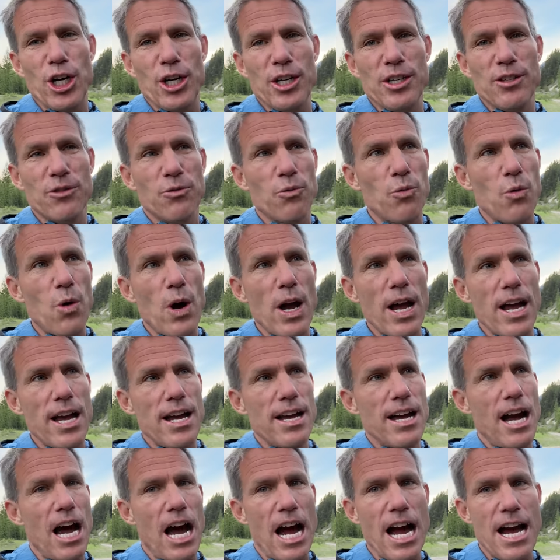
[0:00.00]
is way
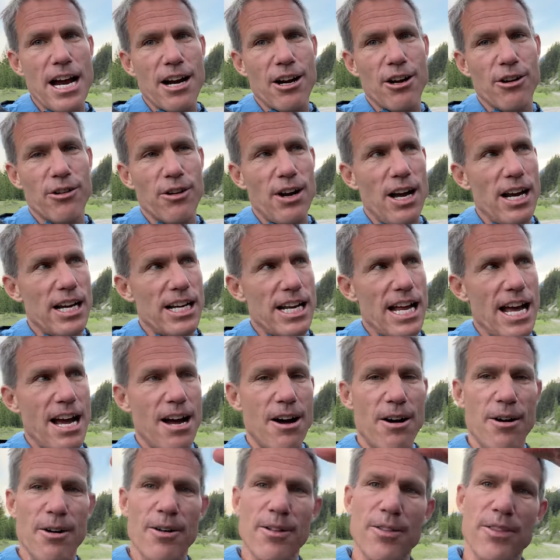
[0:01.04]
higher right
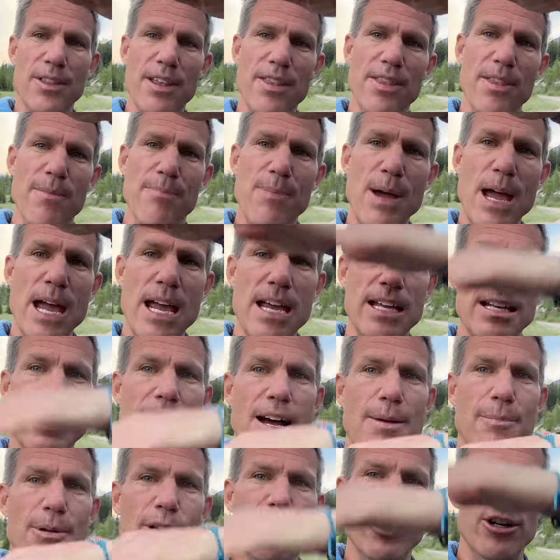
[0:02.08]
now than the
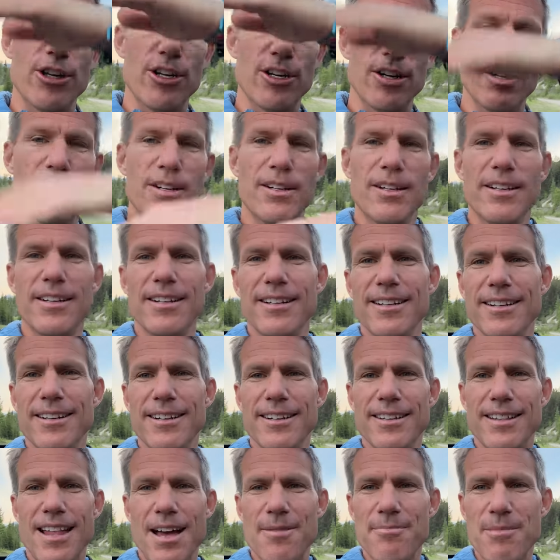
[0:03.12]
painometer.
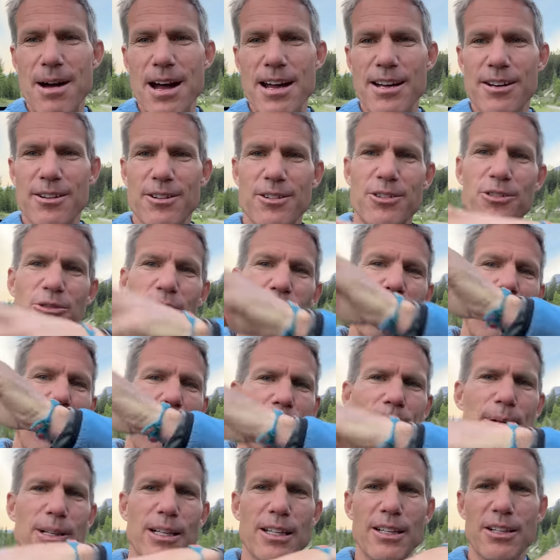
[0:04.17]
That might swap
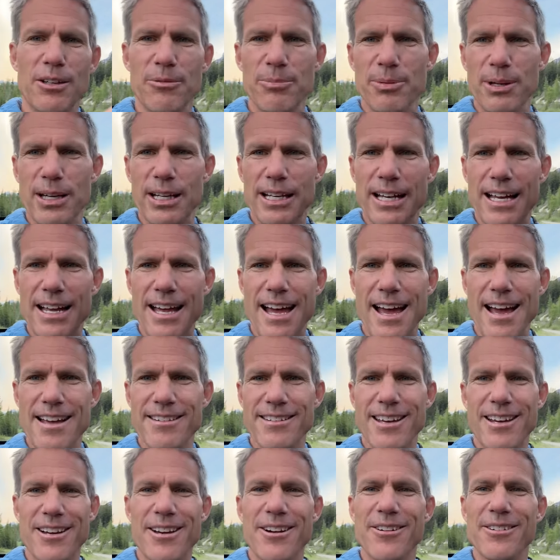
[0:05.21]
a little bit as
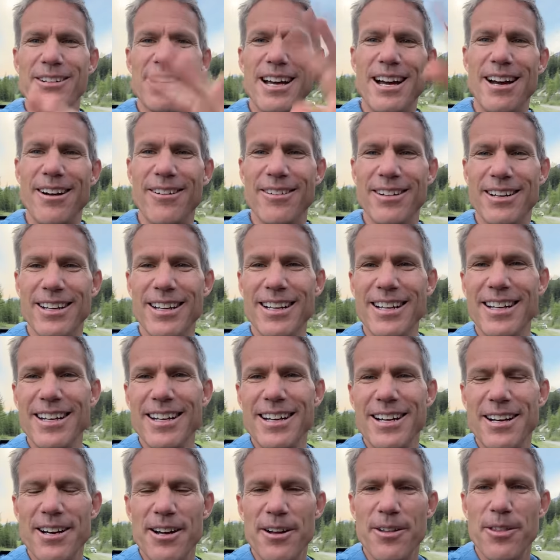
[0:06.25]
I go down
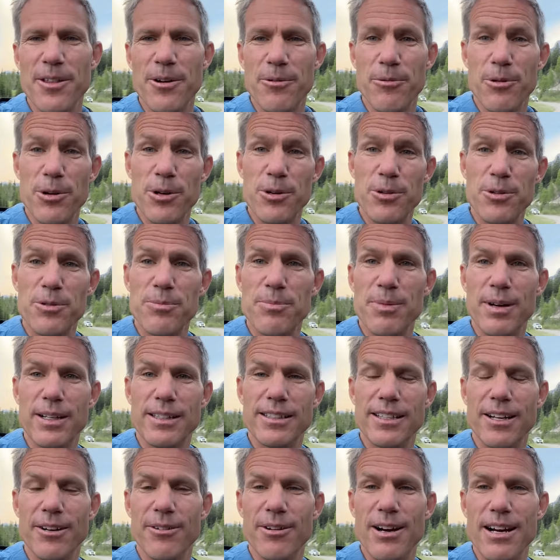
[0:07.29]
the route, but
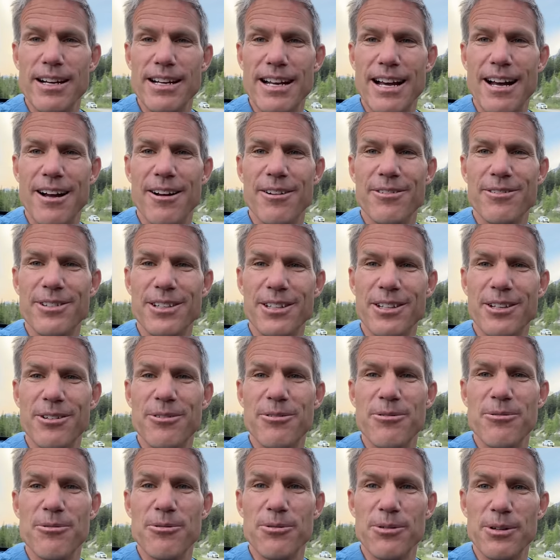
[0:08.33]
right now feeling
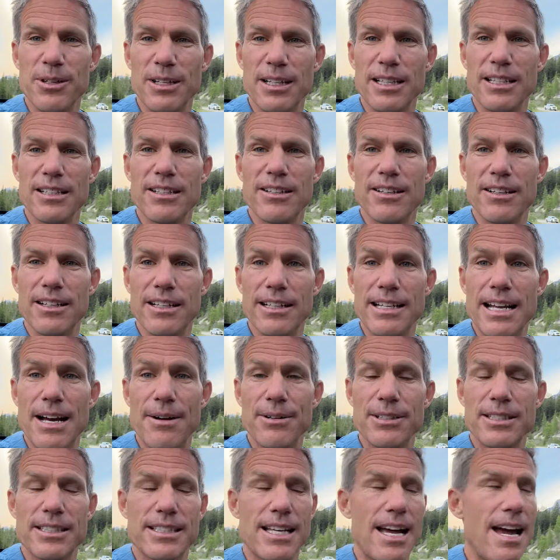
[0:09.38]
really good. And now
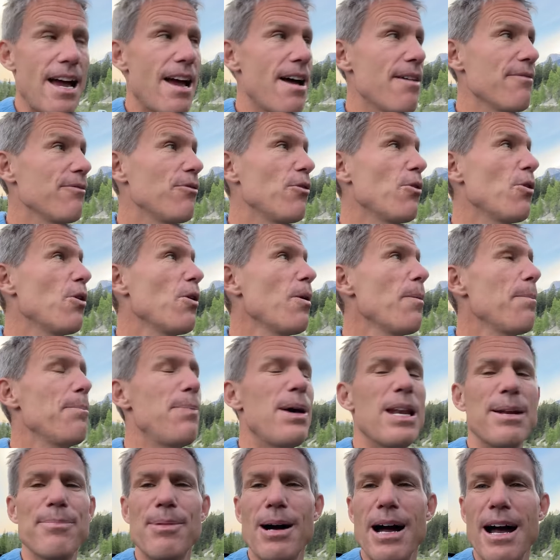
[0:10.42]
it's time for
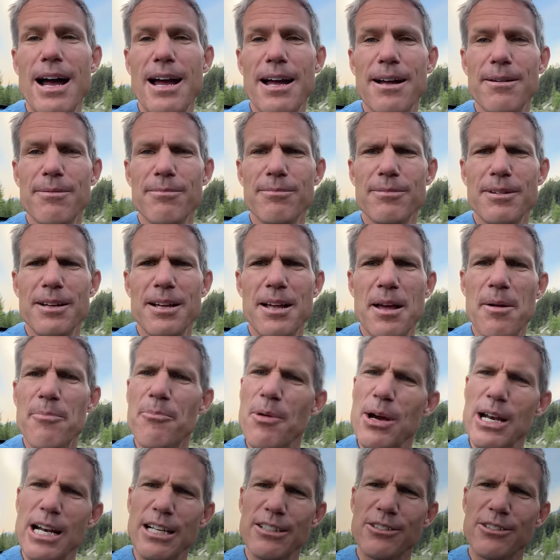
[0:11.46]
Betty Bye. Buenas